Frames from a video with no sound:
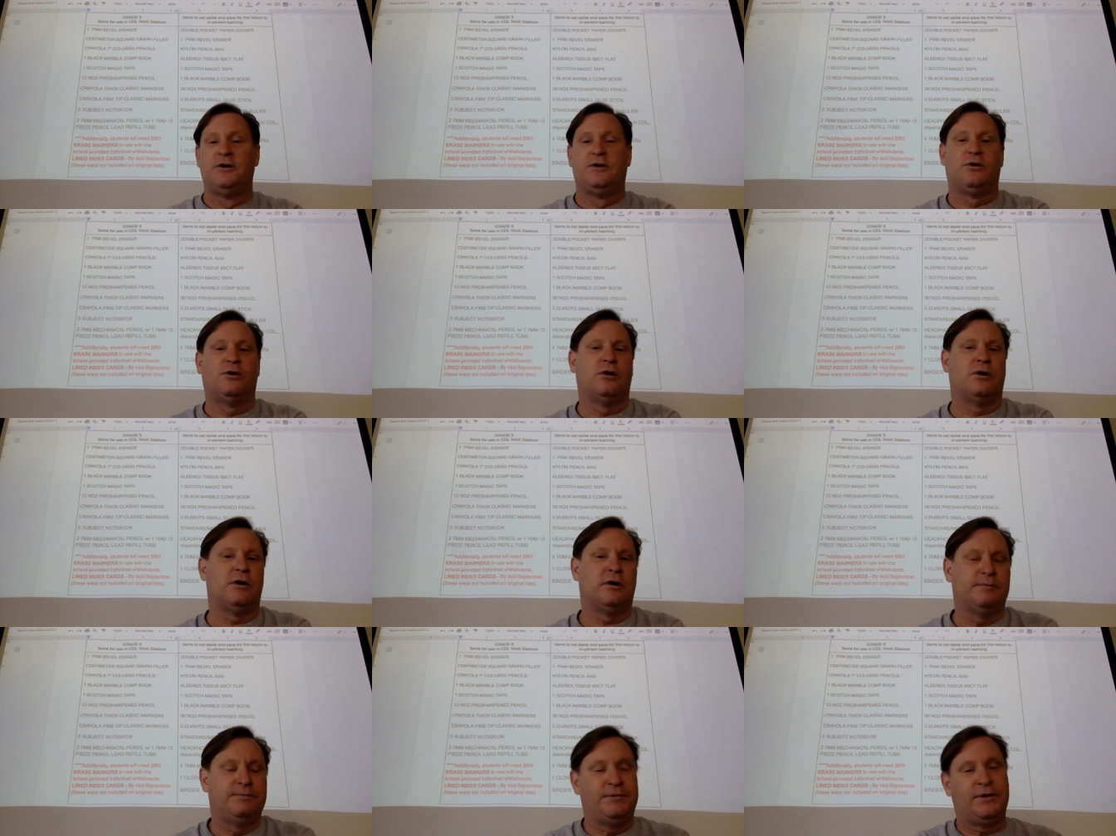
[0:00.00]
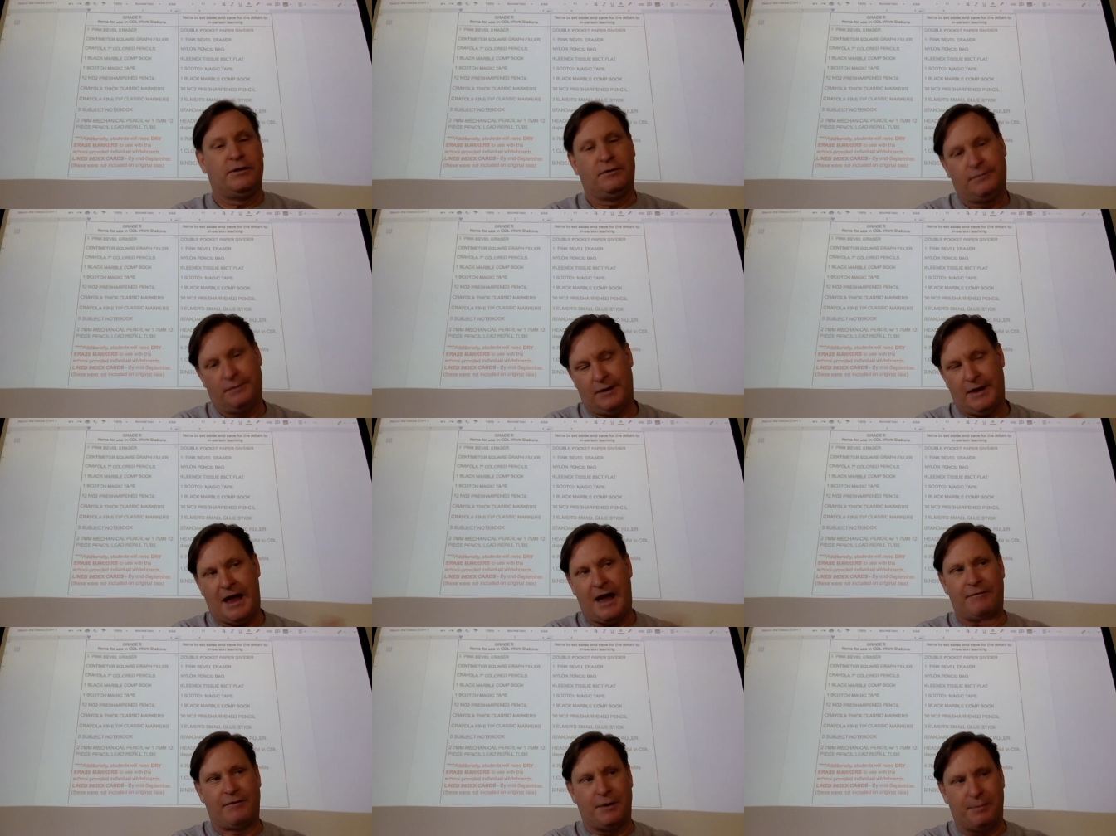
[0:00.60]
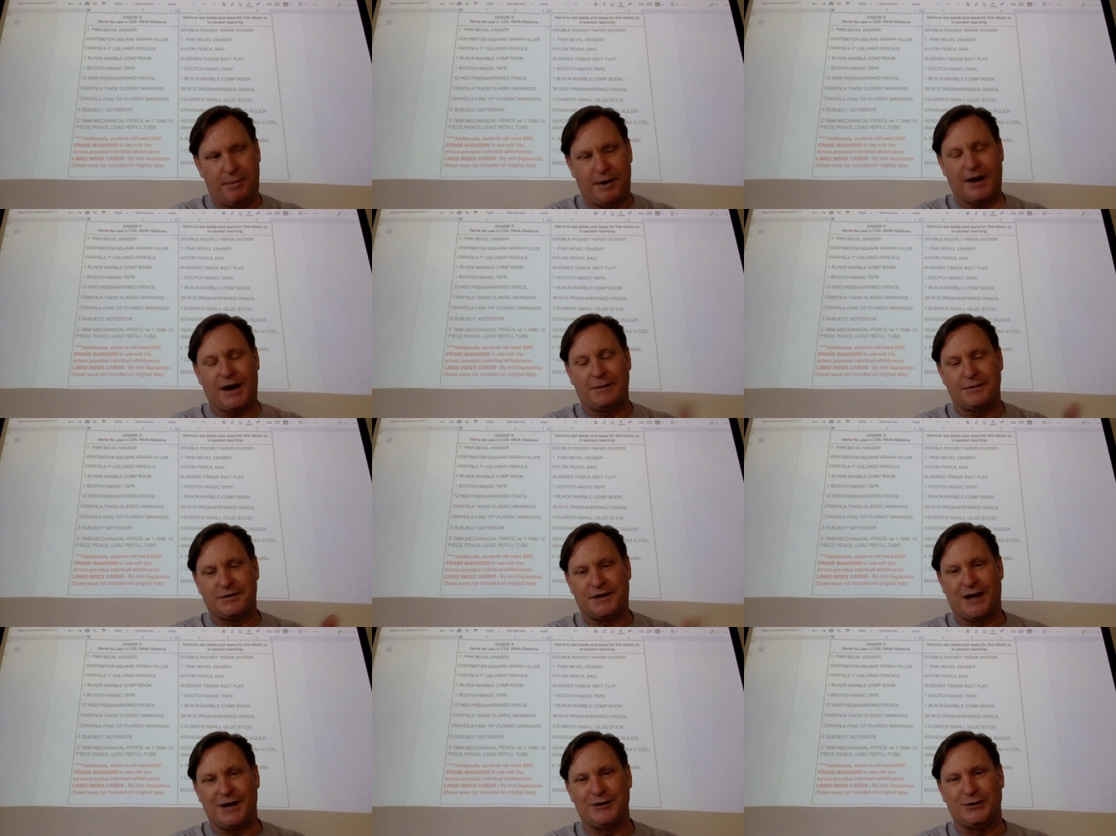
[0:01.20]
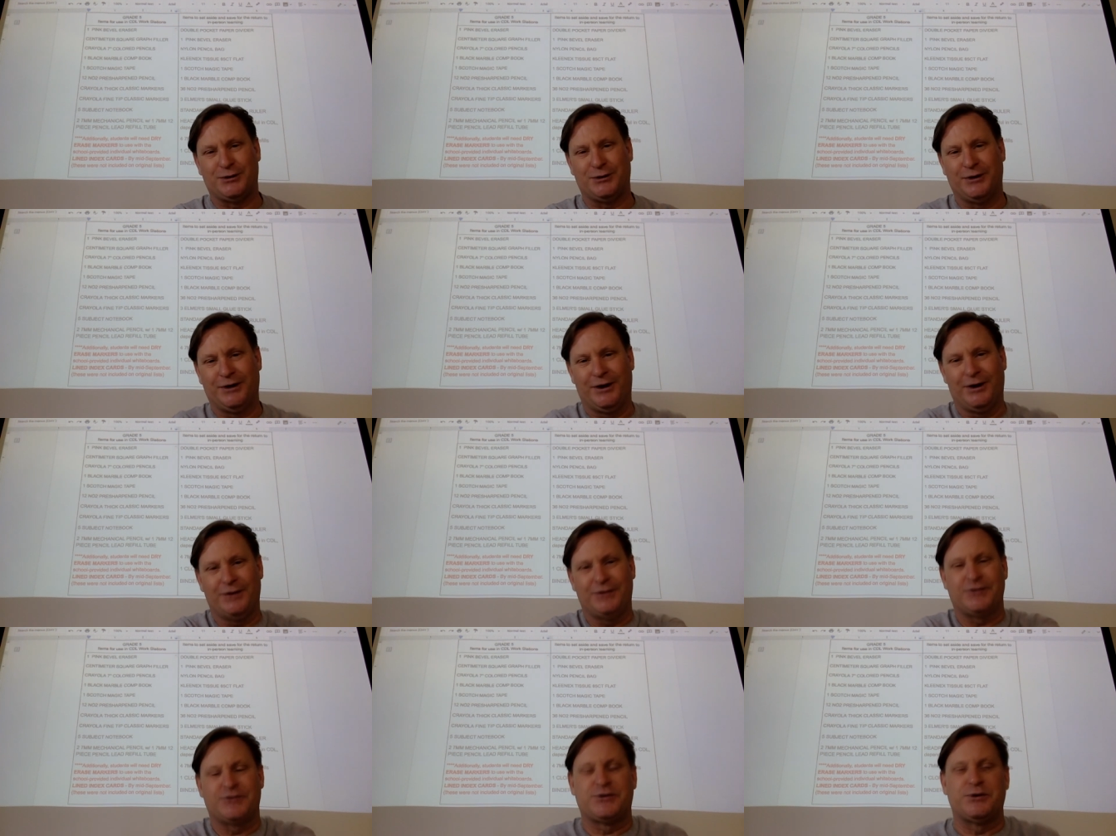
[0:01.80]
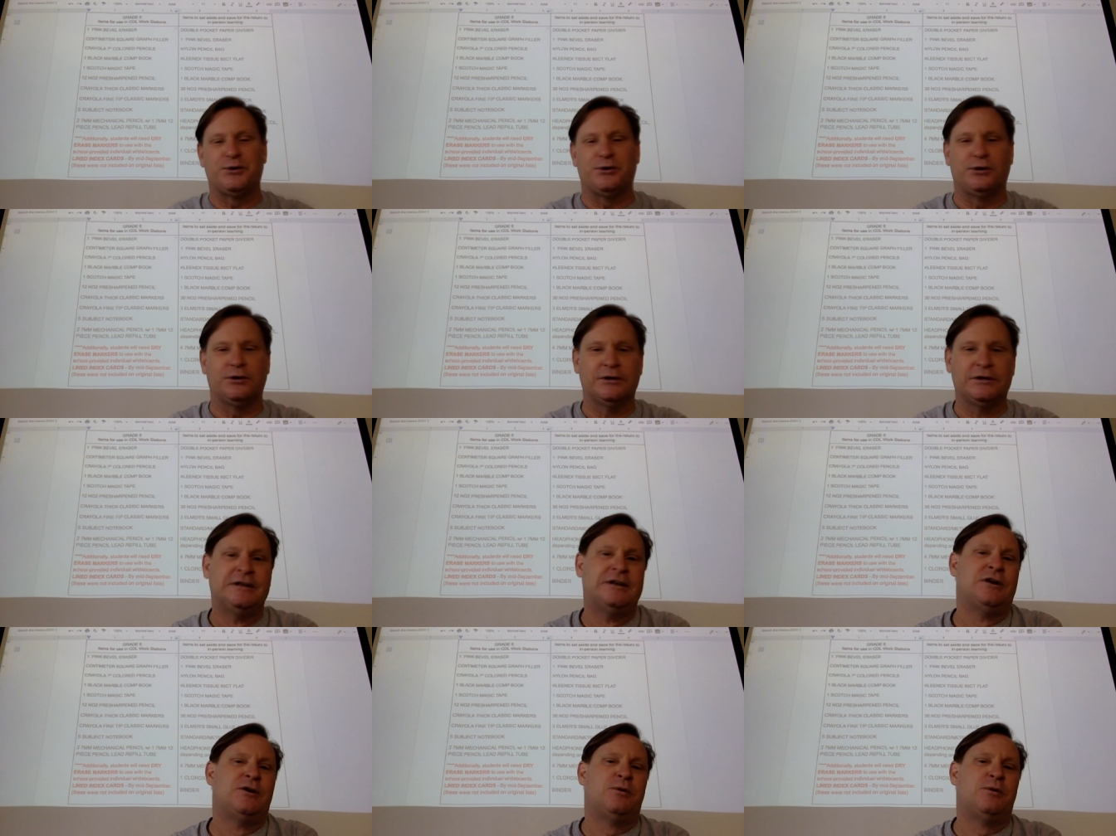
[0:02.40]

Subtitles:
or have a pickup schedule here at the school,